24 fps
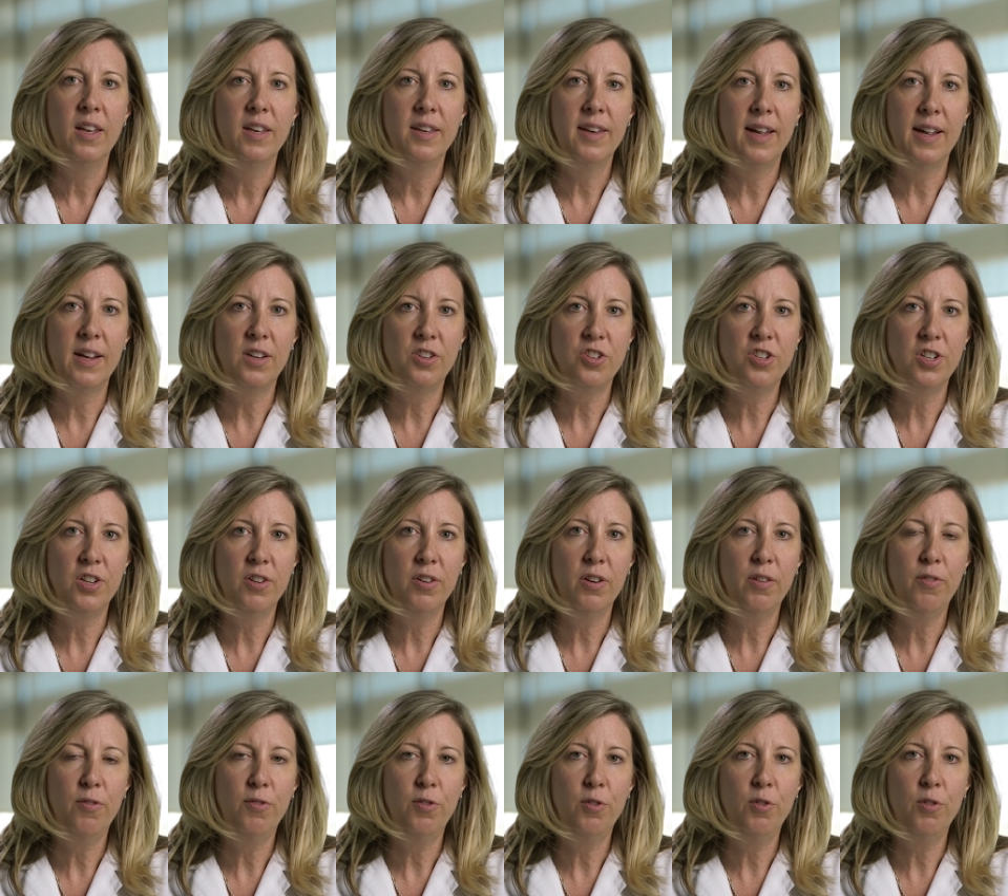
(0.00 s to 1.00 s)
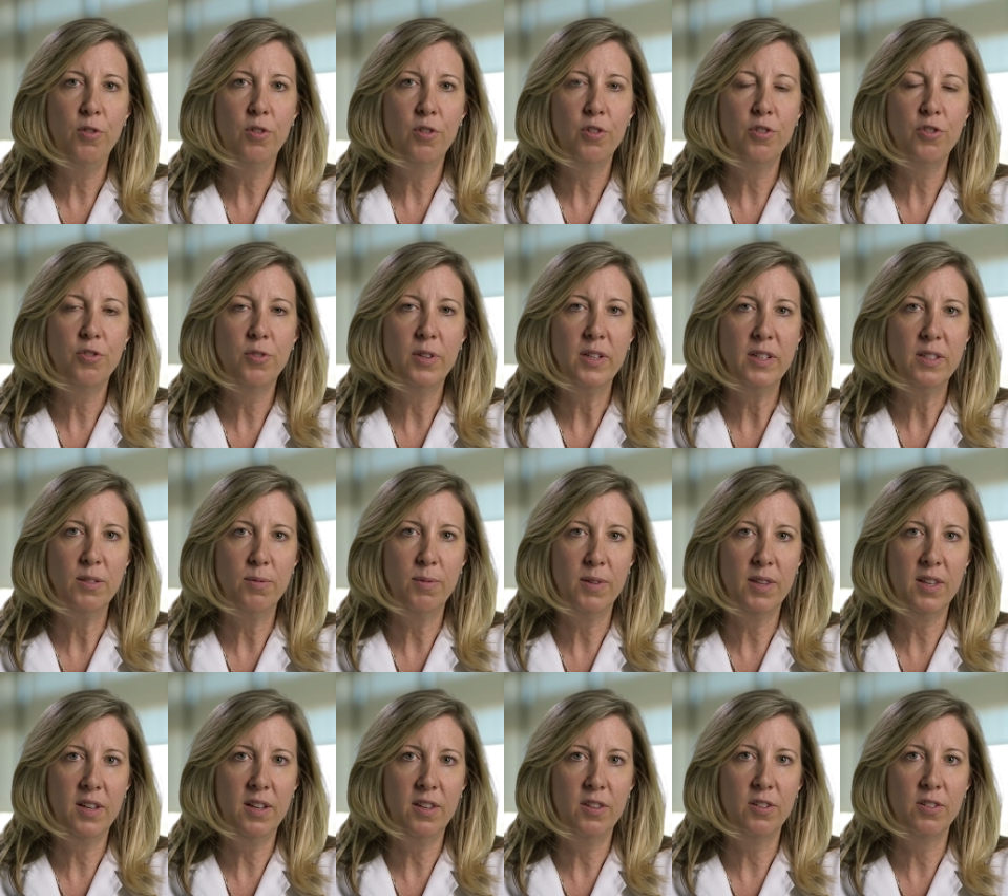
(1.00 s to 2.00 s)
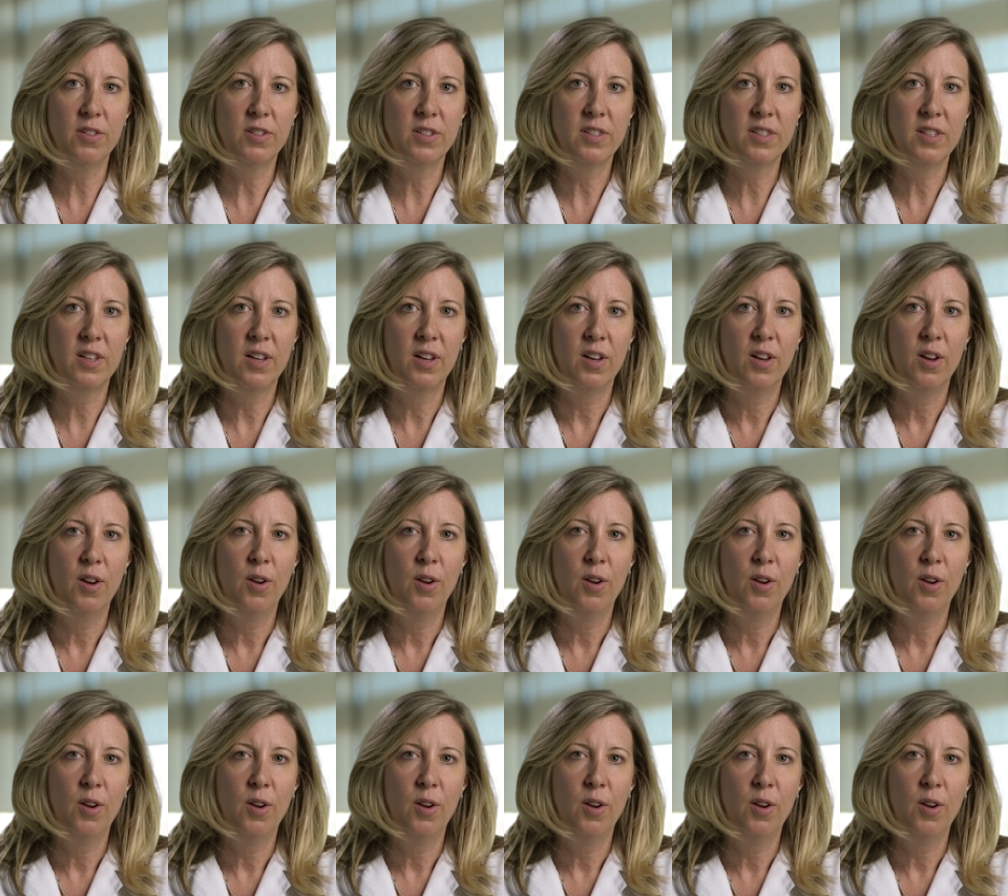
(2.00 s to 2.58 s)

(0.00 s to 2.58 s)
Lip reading: not sharing food or drinks with others,